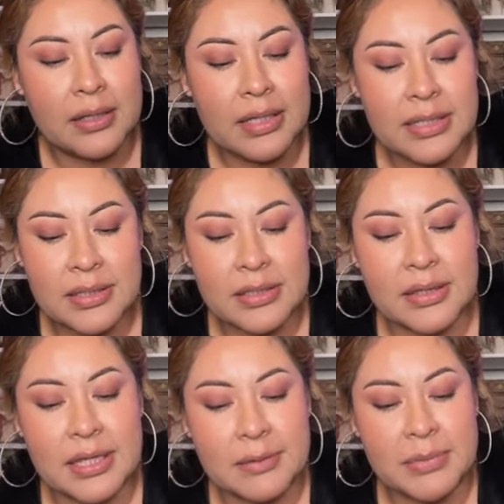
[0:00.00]
This is
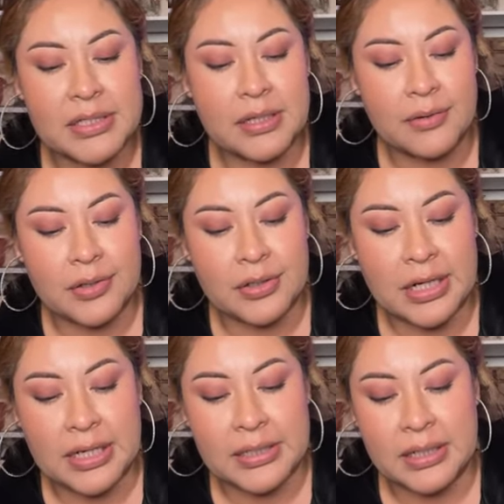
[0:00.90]
thick material, you
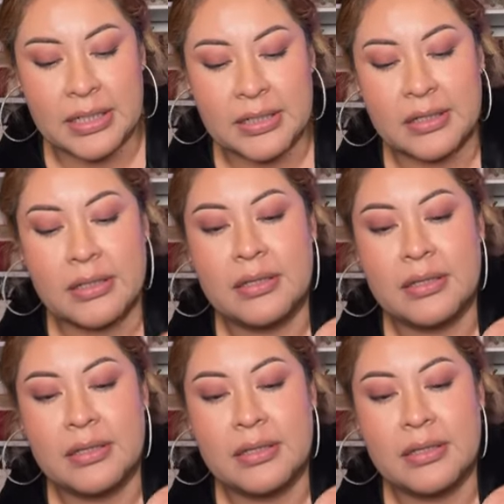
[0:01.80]
guys. Like,